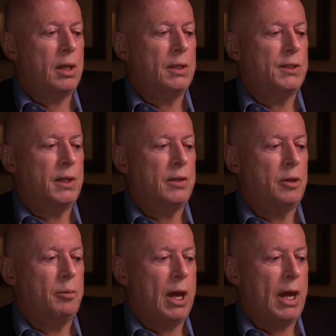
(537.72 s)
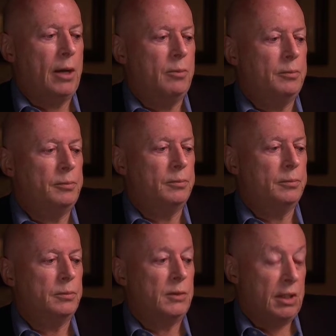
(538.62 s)
said that a man,
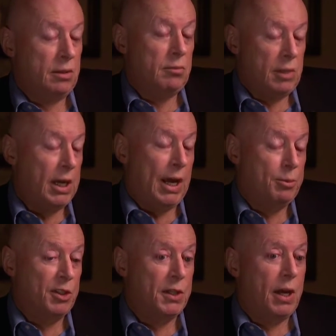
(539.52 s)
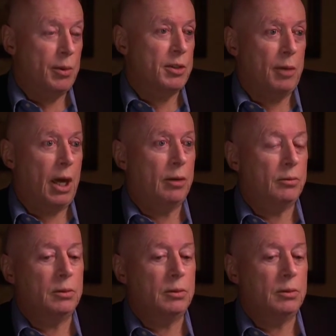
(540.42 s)
he happened to say it was a man,